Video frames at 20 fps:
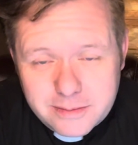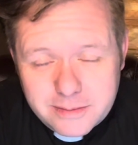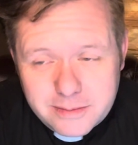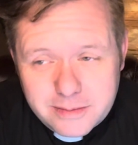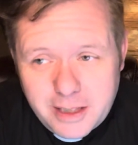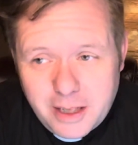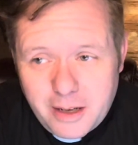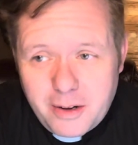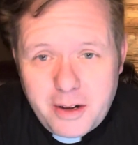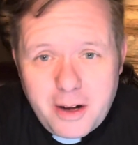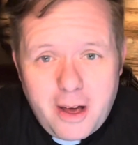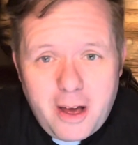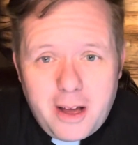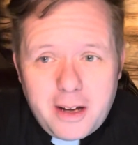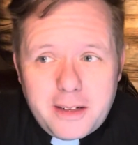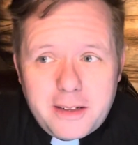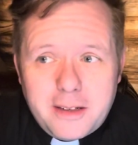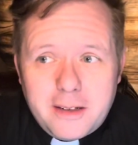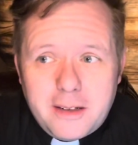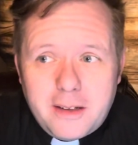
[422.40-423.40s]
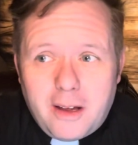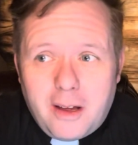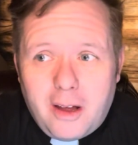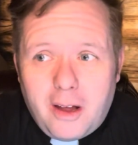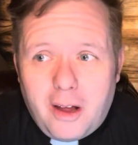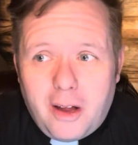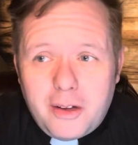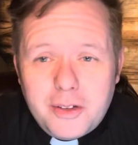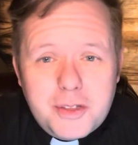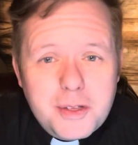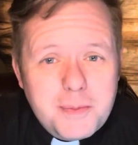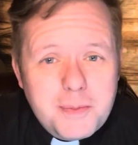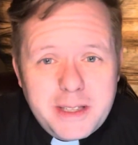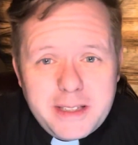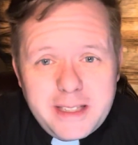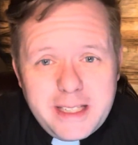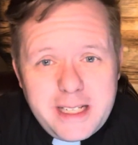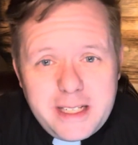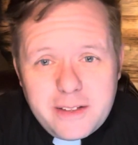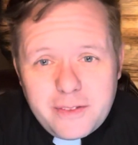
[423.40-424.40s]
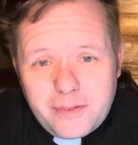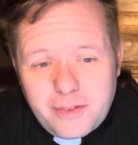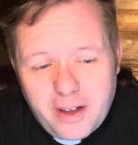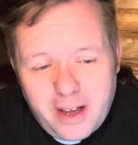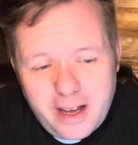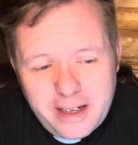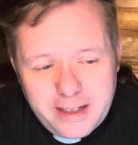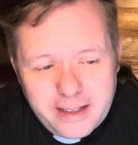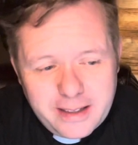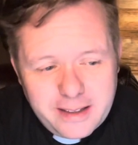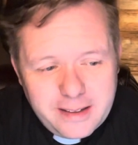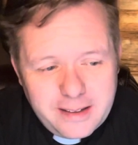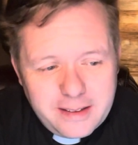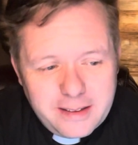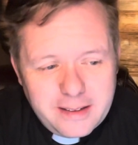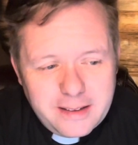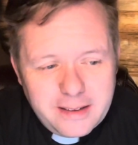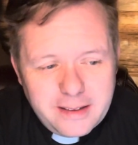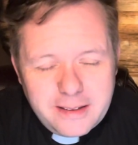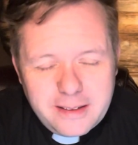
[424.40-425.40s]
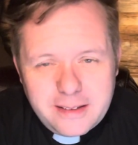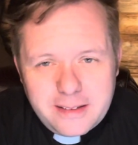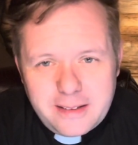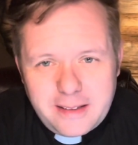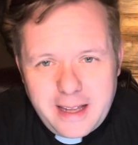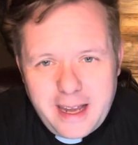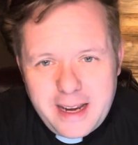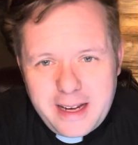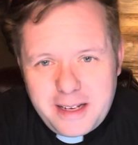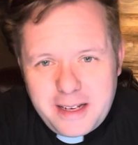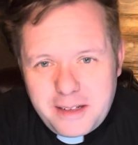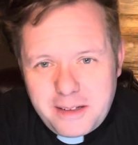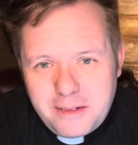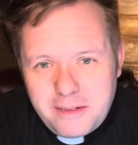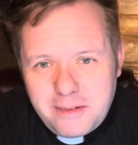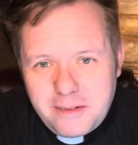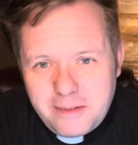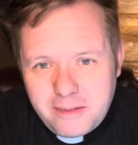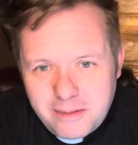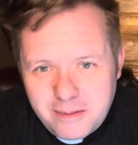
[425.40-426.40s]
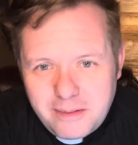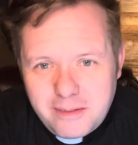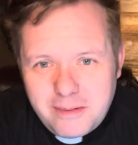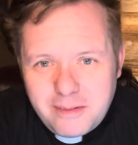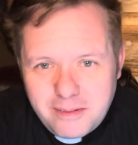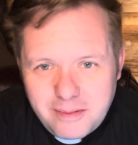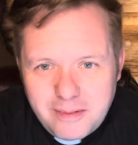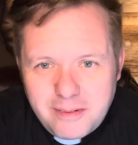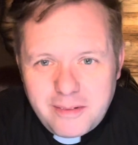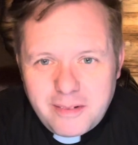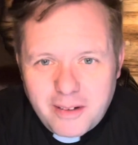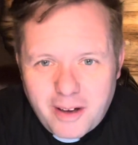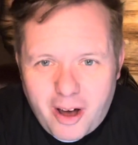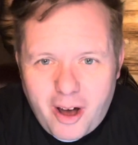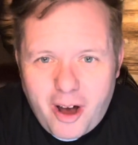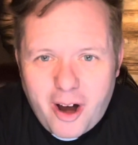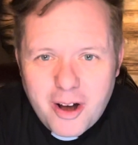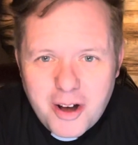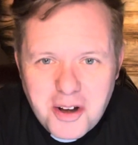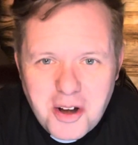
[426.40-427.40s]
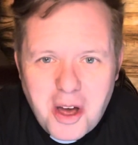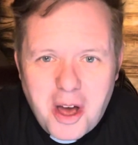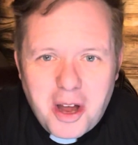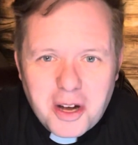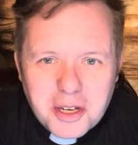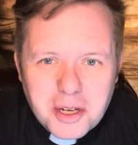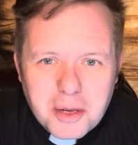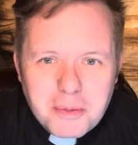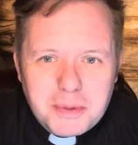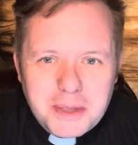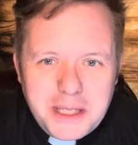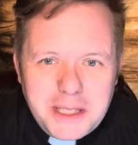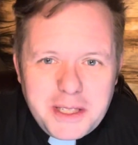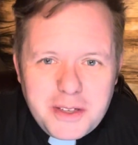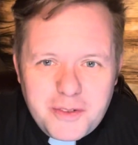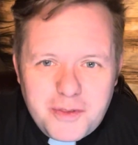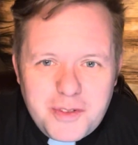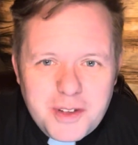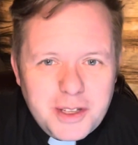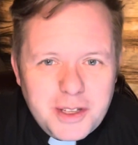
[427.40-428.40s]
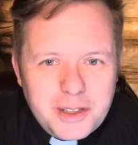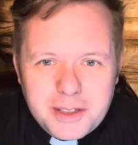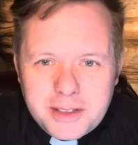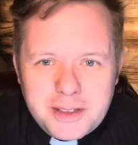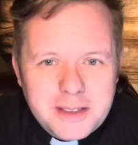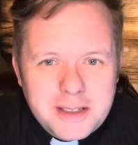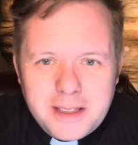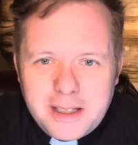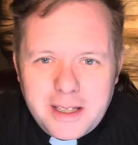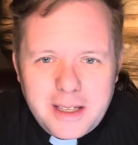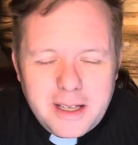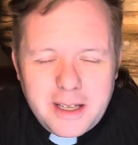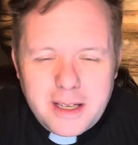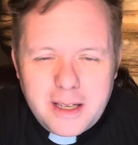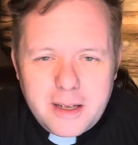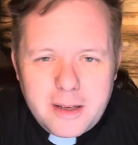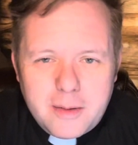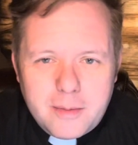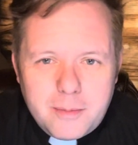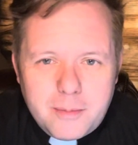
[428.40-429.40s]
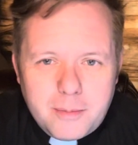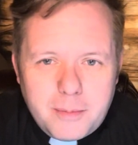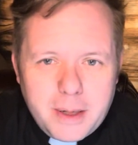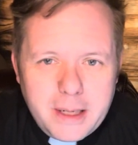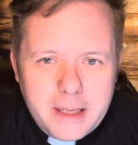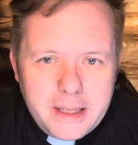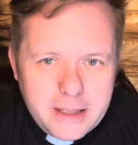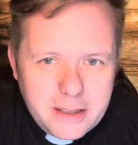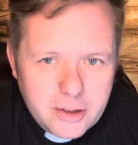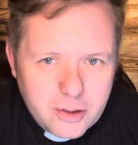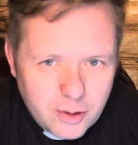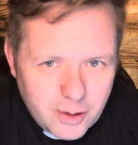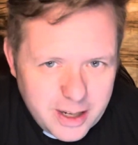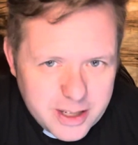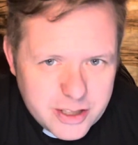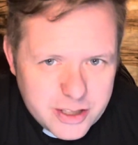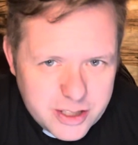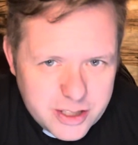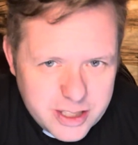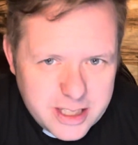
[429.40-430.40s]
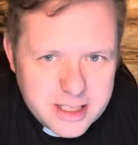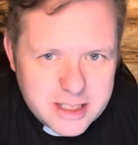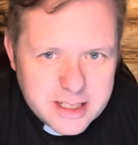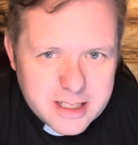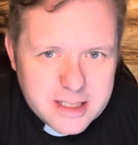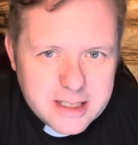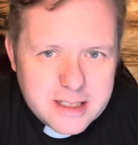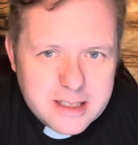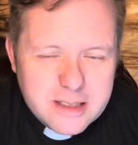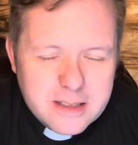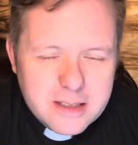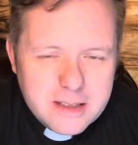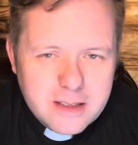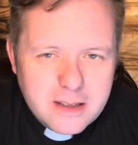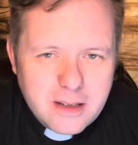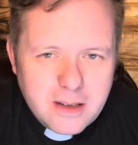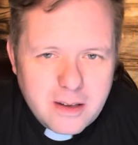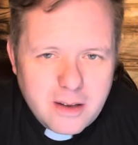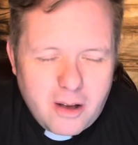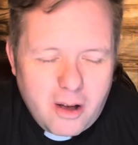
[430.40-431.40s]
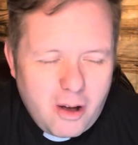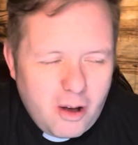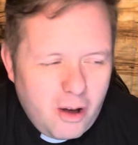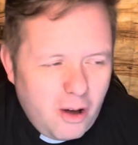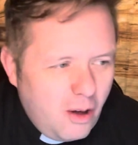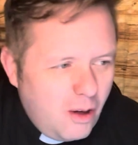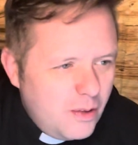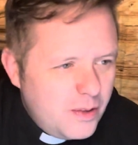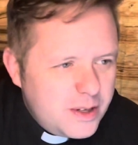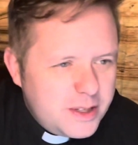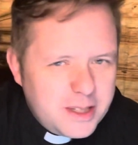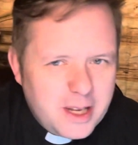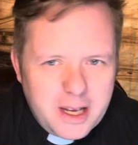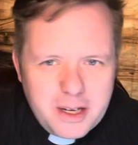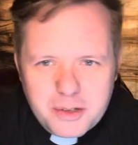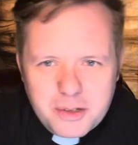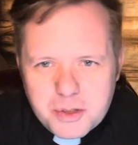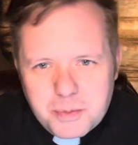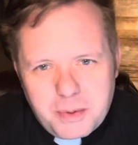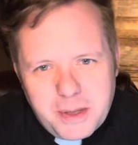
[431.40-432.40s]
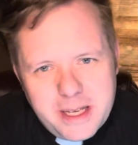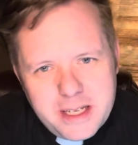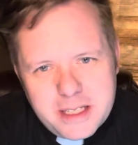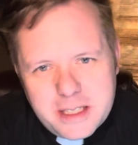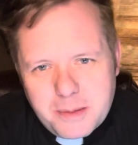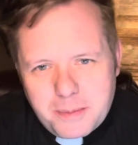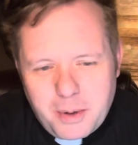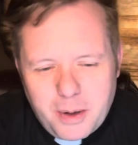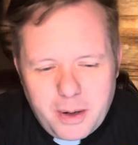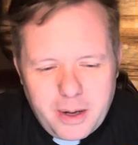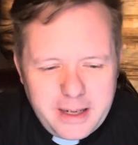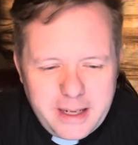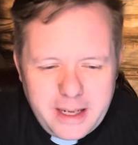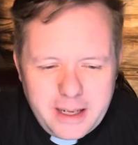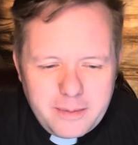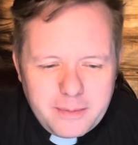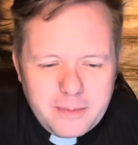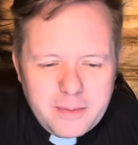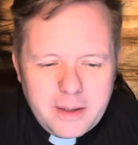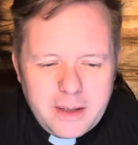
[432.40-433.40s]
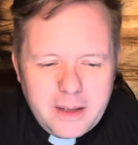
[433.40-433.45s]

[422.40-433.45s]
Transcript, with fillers: They're not ultimately defining. They are not completely filled, but in Christ Jesus all the titles placed upon him.